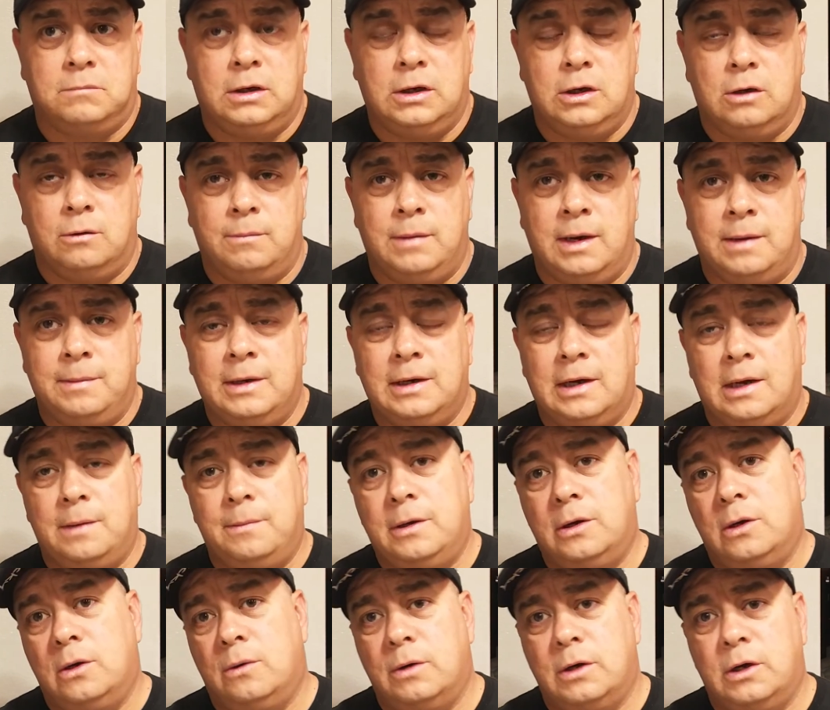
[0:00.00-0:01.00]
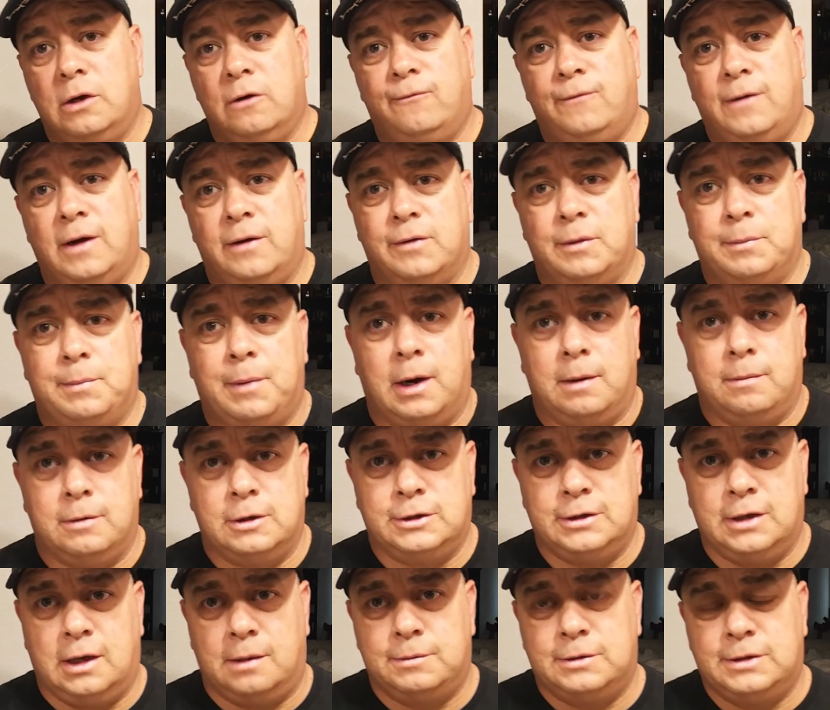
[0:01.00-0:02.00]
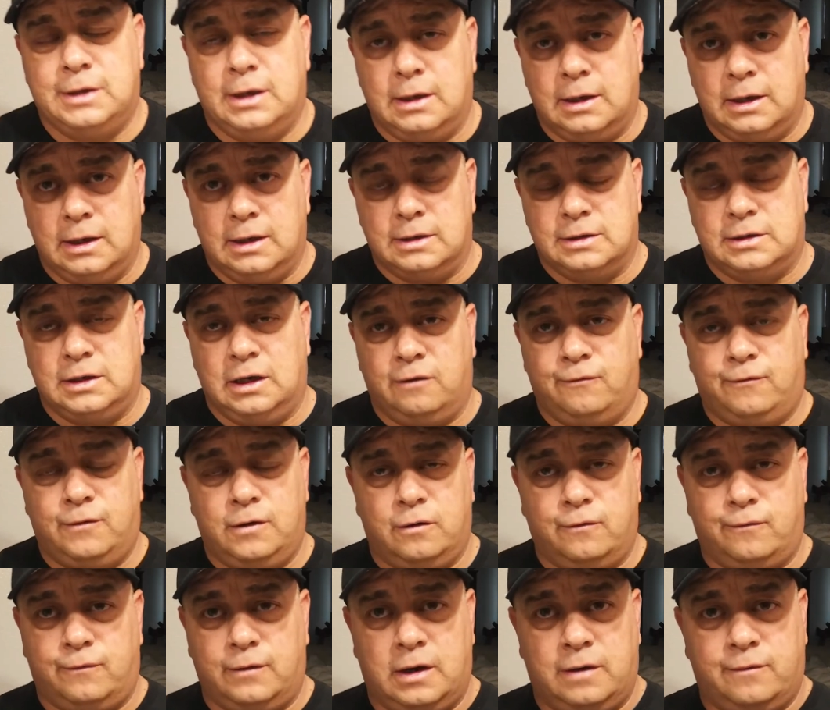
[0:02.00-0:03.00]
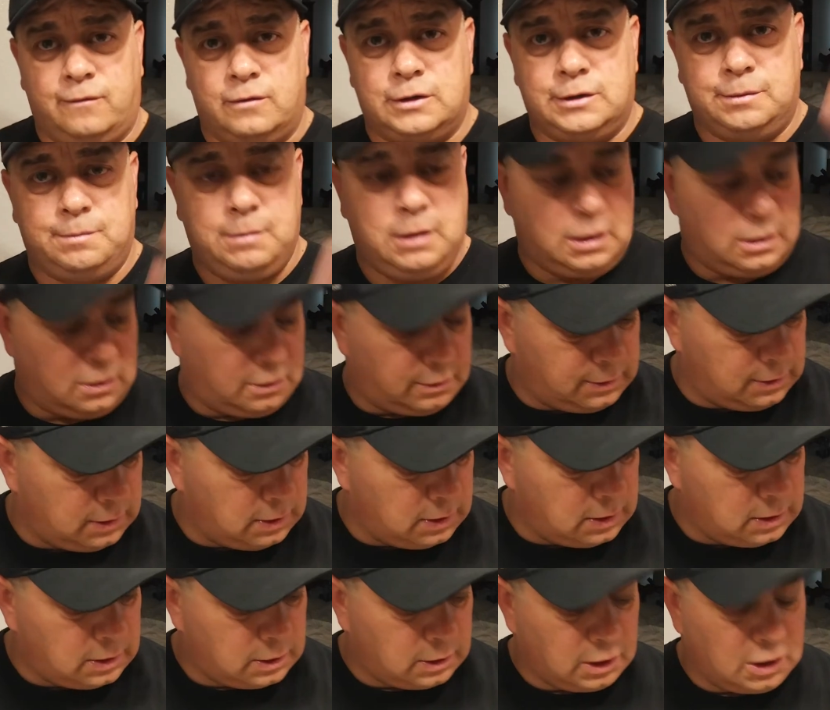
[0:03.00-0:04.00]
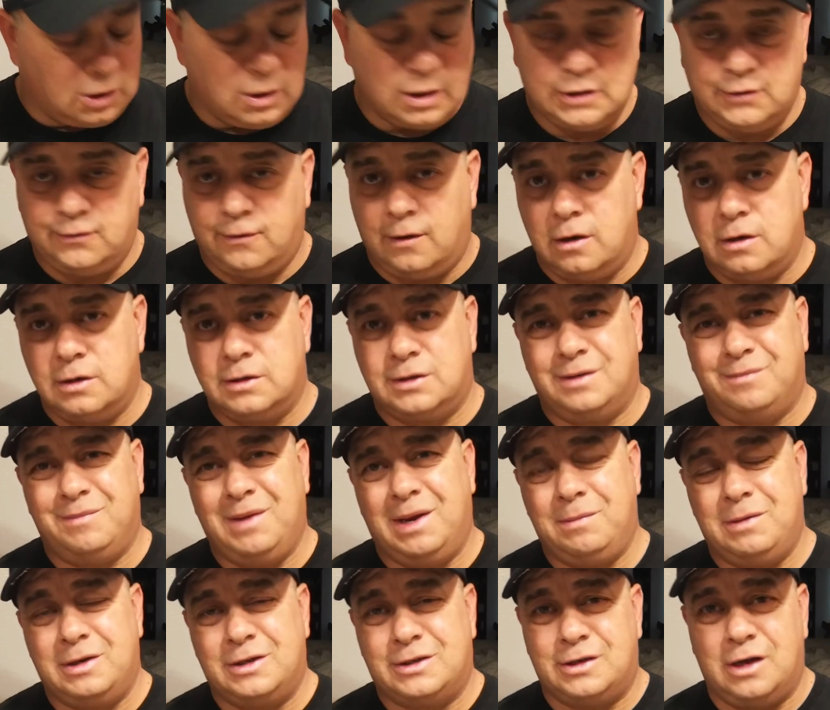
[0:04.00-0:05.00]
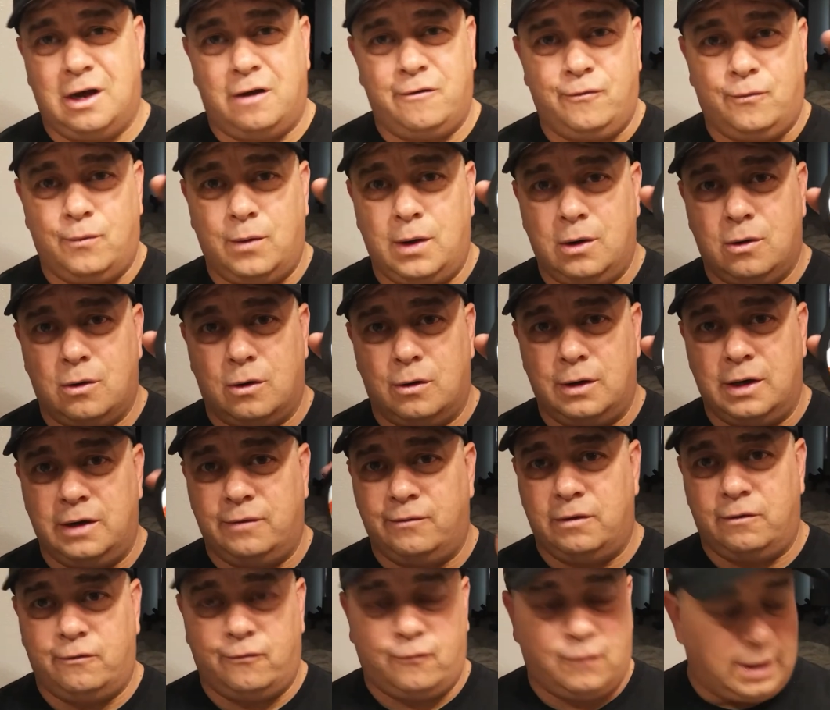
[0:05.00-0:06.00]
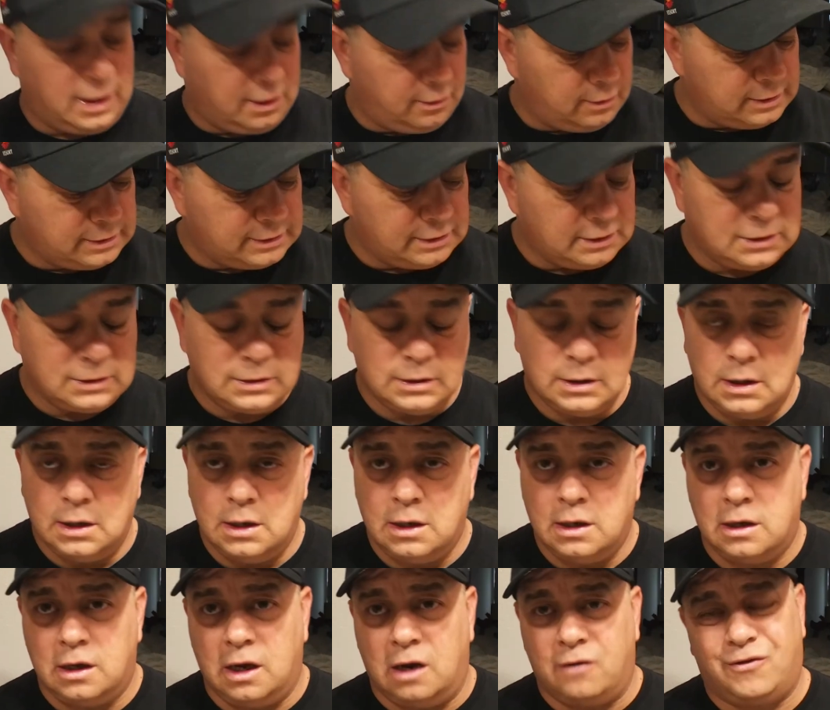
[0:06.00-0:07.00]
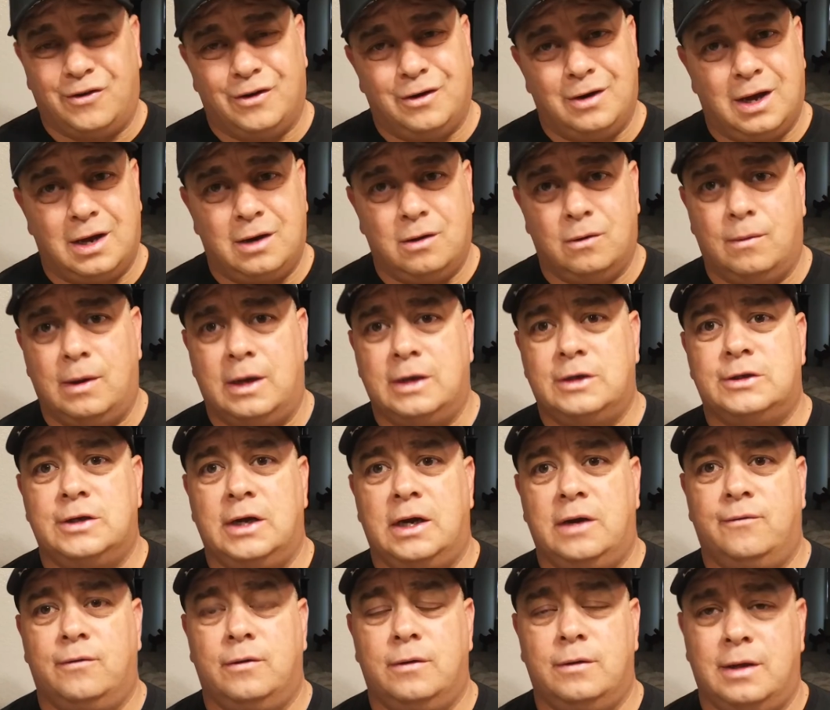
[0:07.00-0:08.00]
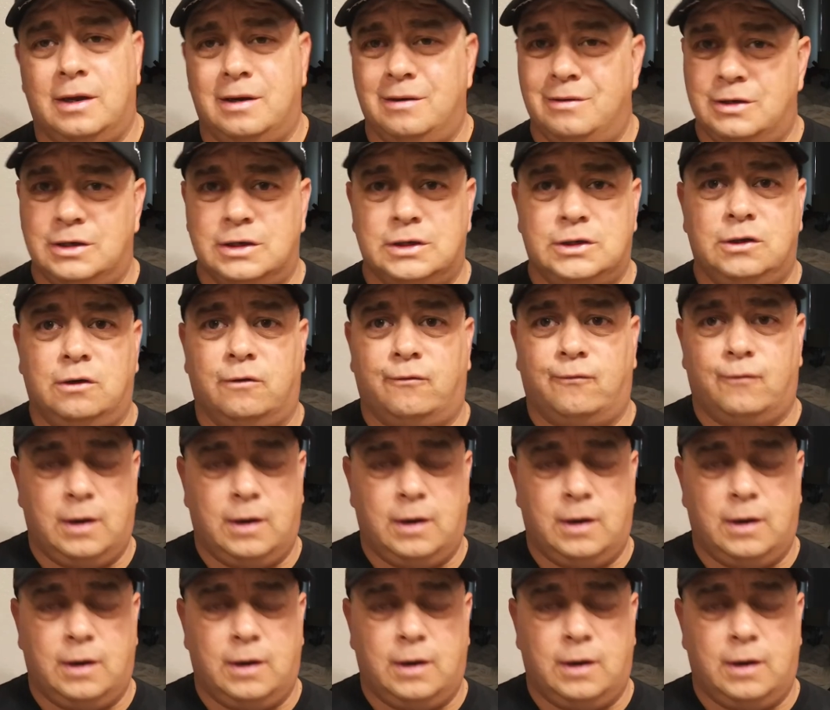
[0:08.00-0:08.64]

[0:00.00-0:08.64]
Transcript: you know, maybe let me know what your favorite barbershop scent is, if you've ever smelled, you know, as far as maybe software or even fragrances. If you're not a wet shaver, then just your